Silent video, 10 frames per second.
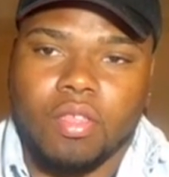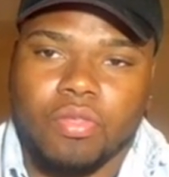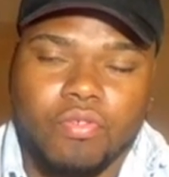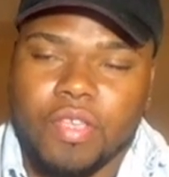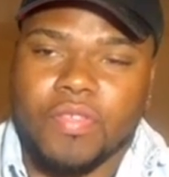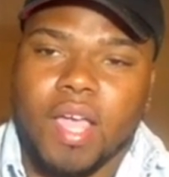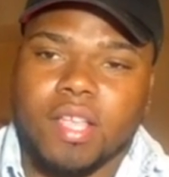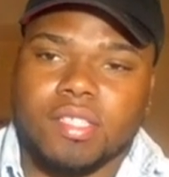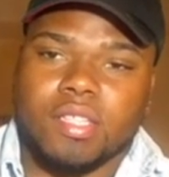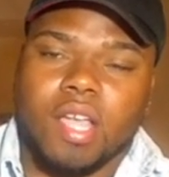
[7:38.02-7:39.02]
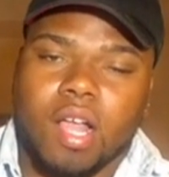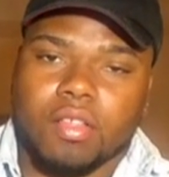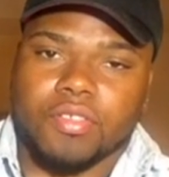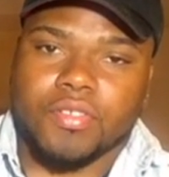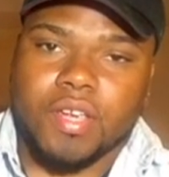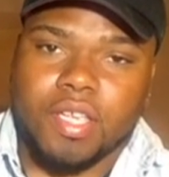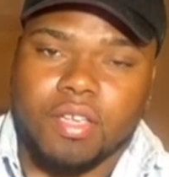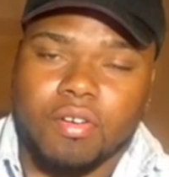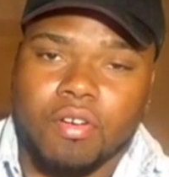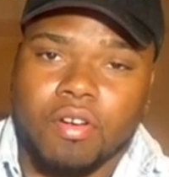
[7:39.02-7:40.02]
$3,000, right?
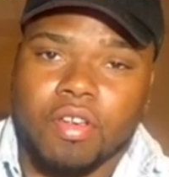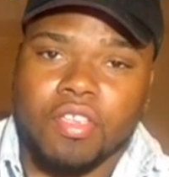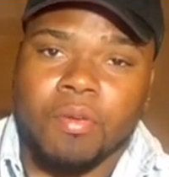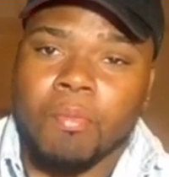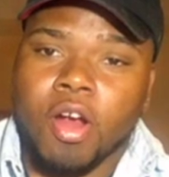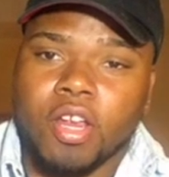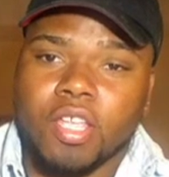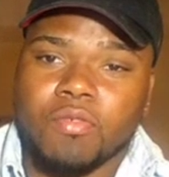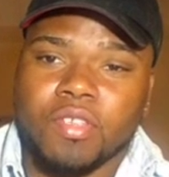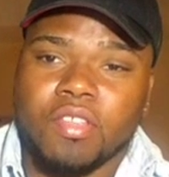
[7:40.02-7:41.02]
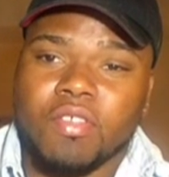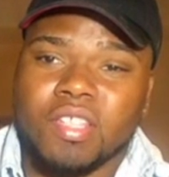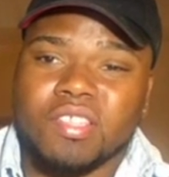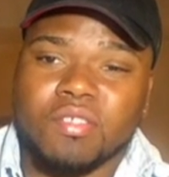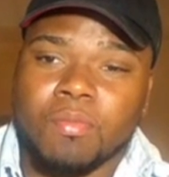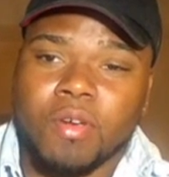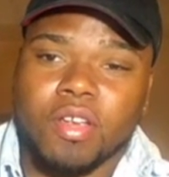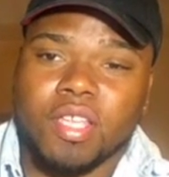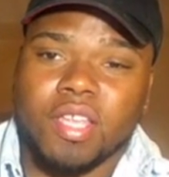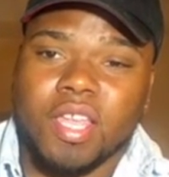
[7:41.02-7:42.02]
Or your market, when you enter the
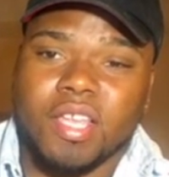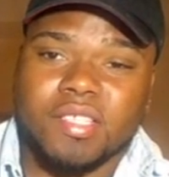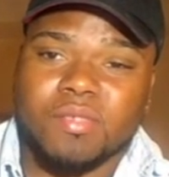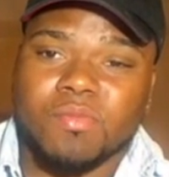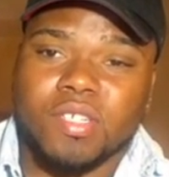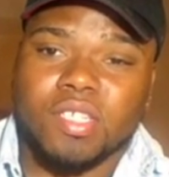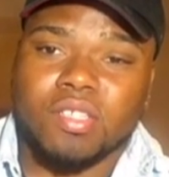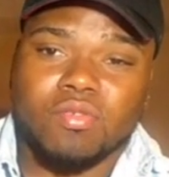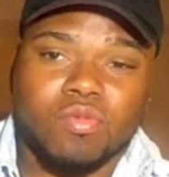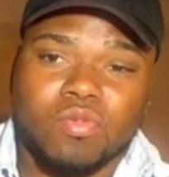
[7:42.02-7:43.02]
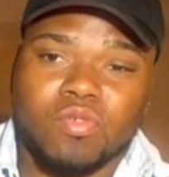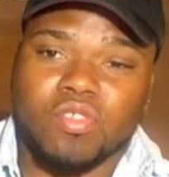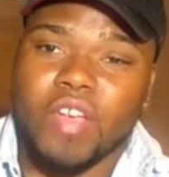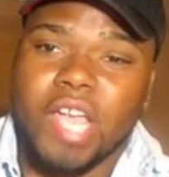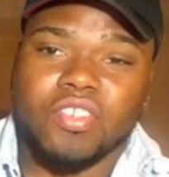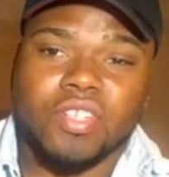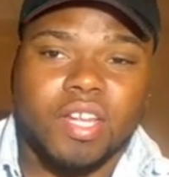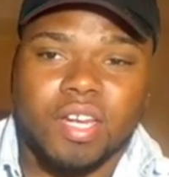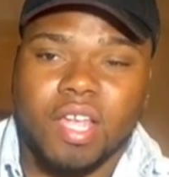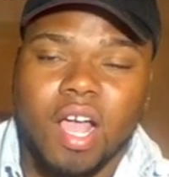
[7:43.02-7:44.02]
market as someone who's graduating
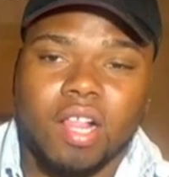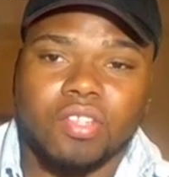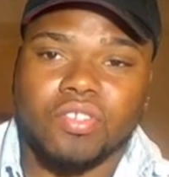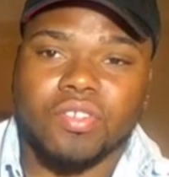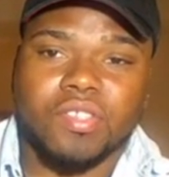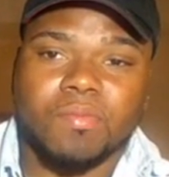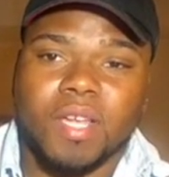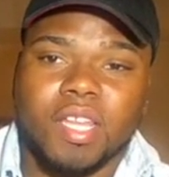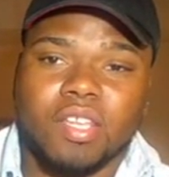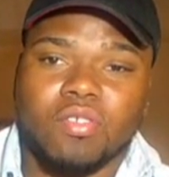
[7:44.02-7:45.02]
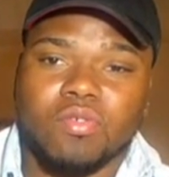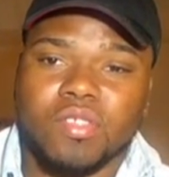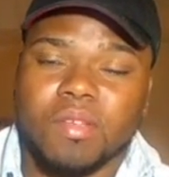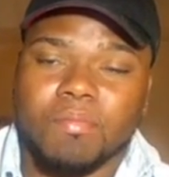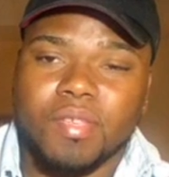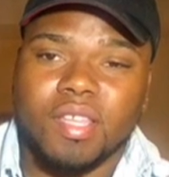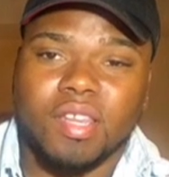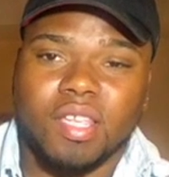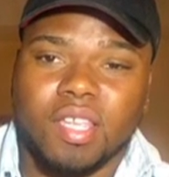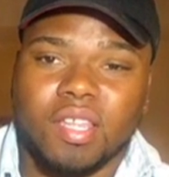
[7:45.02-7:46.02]
out of college or somebody who's
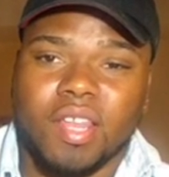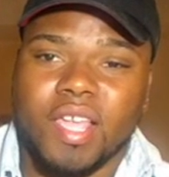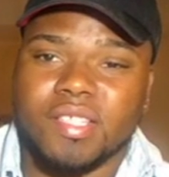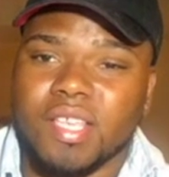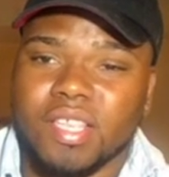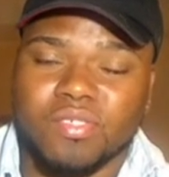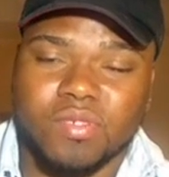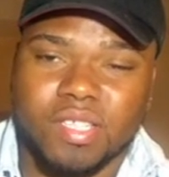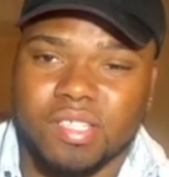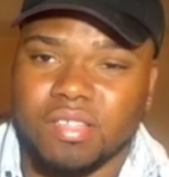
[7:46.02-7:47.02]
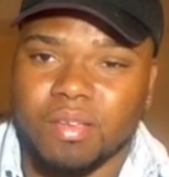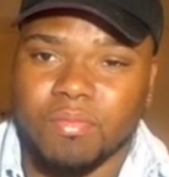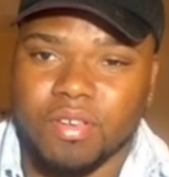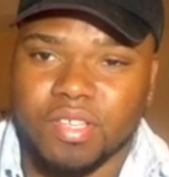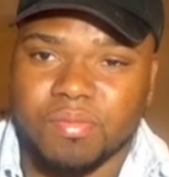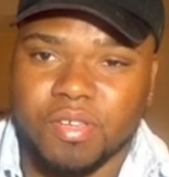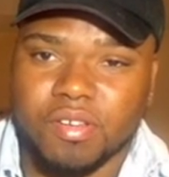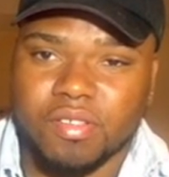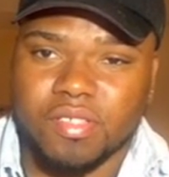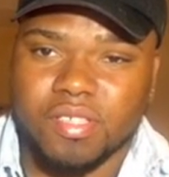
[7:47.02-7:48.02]
competing and has X, Y, and Z number of
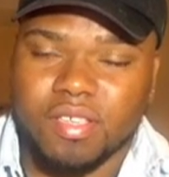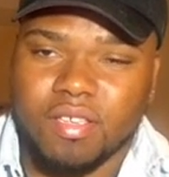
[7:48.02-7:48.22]
experience.